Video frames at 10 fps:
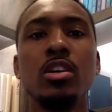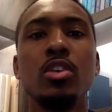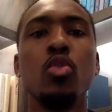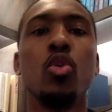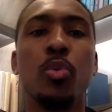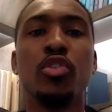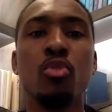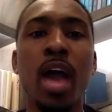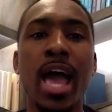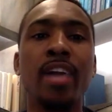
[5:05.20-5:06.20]
or will
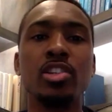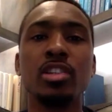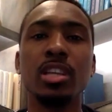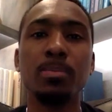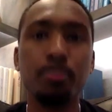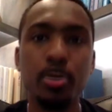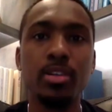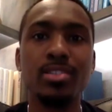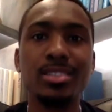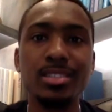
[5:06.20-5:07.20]
you actually
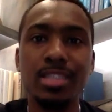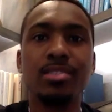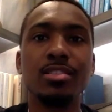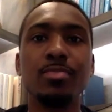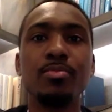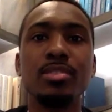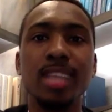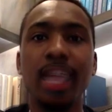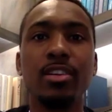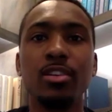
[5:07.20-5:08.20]
put system
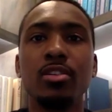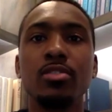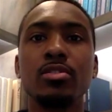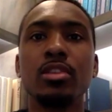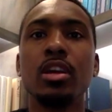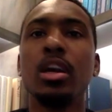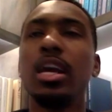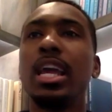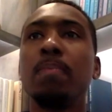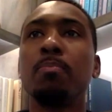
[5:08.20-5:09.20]
standards
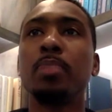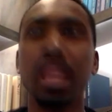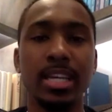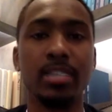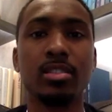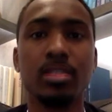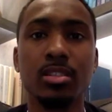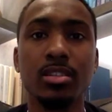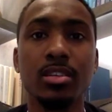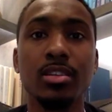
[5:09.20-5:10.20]
in place
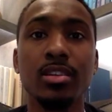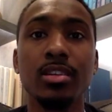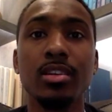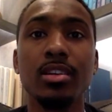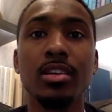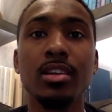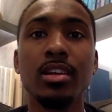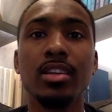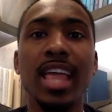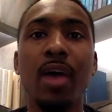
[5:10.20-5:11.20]

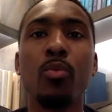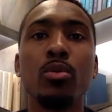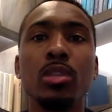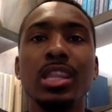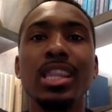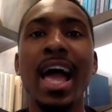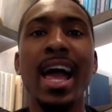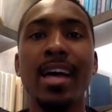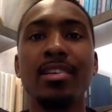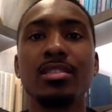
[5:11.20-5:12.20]
that will
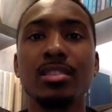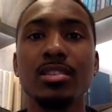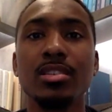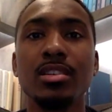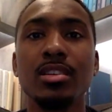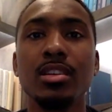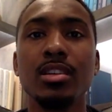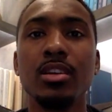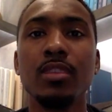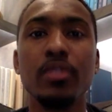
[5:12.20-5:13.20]
last
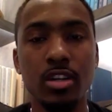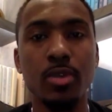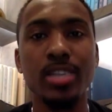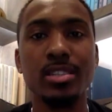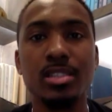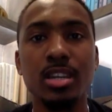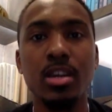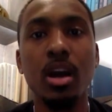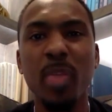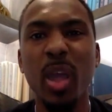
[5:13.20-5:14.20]
for generations to
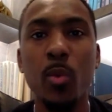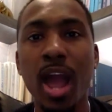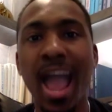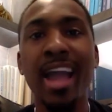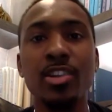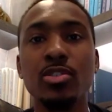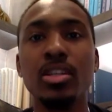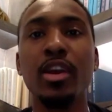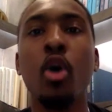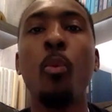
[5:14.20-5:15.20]
come, that will
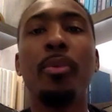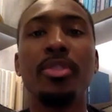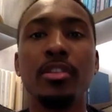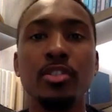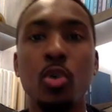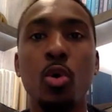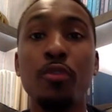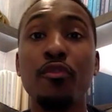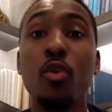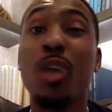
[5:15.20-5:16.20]
actually open the door
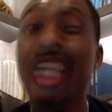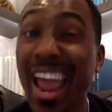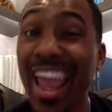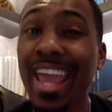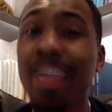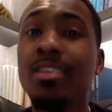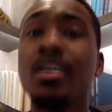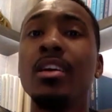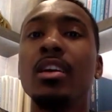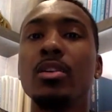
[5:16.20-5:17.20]
for and
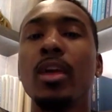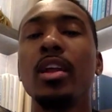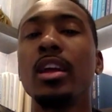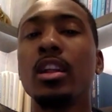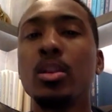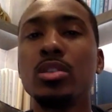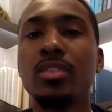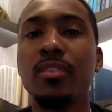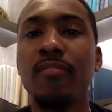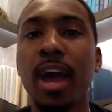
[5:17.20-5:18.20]
create an inclusive
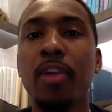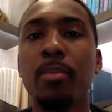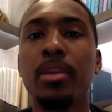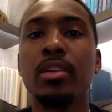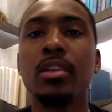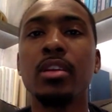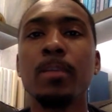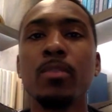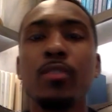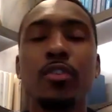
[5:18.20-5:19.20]
environment
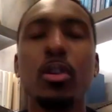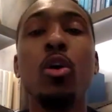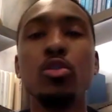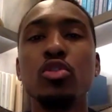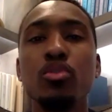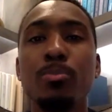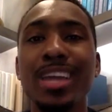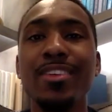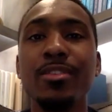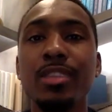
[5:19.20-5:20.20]
for those who
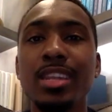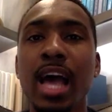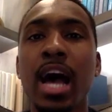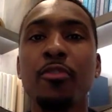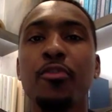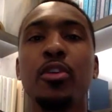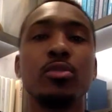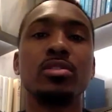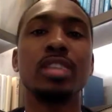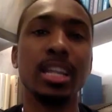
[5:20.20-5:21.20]
may not feel
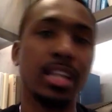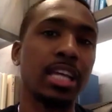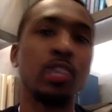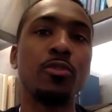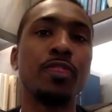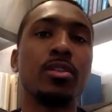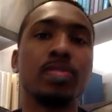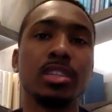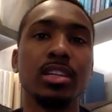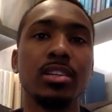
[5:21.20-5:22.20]
seen like you felt seen?